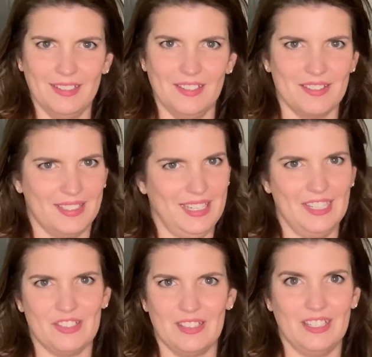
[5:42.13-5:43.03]
your
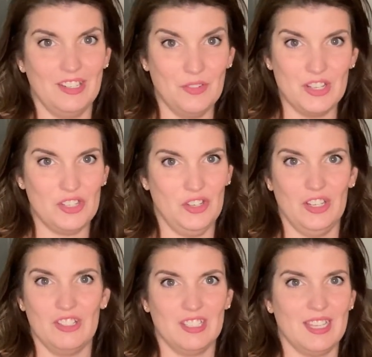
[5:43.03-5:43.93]
seizure that you wish you
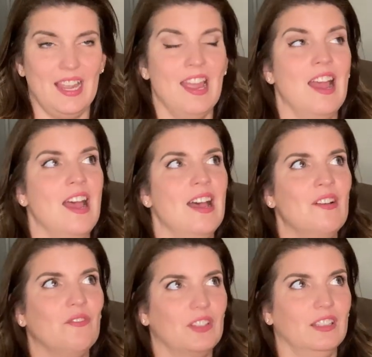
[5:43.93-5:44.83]
could just say,
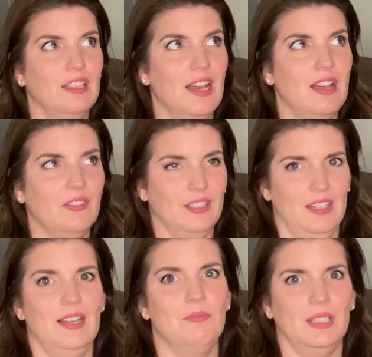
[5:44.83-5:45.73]
for love of
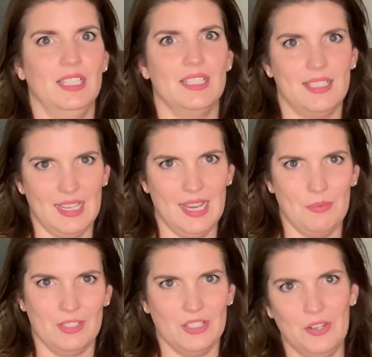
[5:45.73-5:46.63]
God, please stop
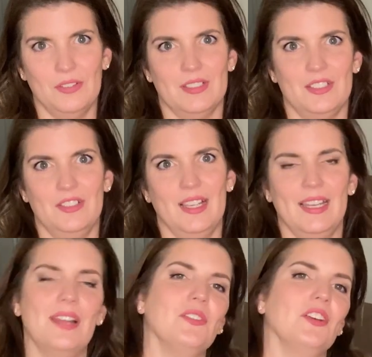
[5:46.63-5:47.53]
or don't do
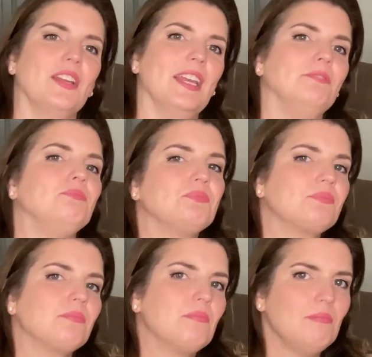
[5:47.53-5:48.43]
that ever again
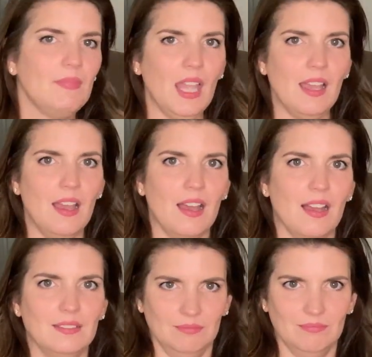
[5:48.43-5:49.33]
uh,
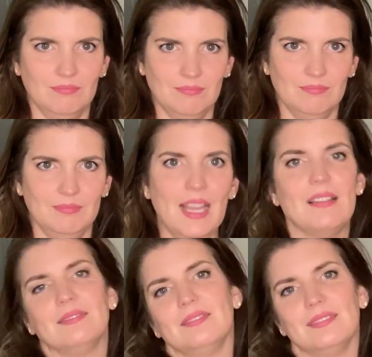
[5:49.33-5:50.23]
yeah,
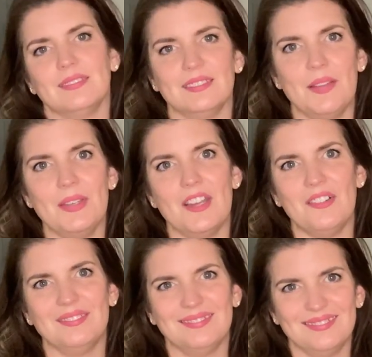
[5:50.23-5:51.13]
let me
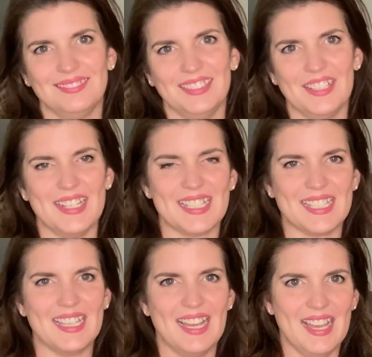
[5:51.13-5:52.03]
know.
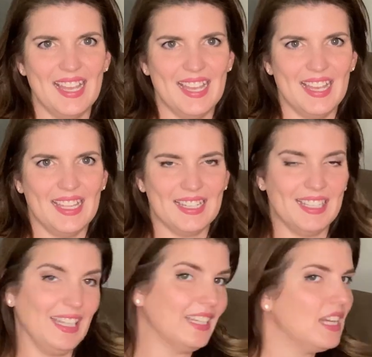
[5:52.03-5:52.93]
Curious. And uh,
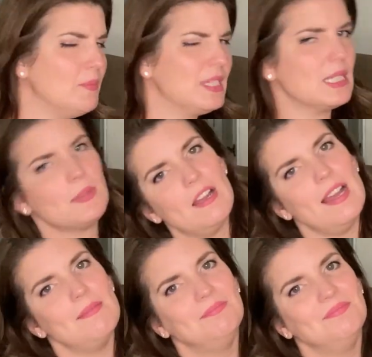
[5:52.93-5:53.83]
like, comment,
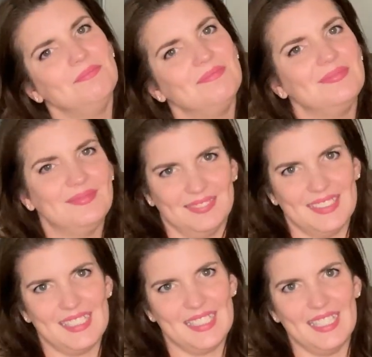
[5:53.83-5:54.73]
subscribe.
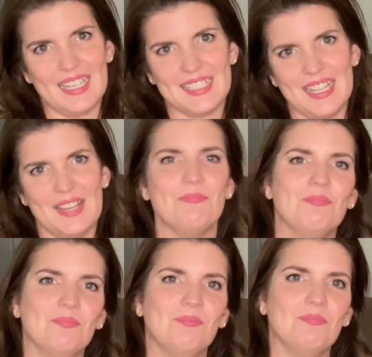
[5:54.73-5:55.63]
See you next time.
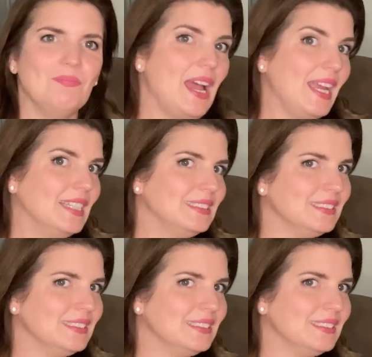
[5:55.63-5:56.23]
Bye.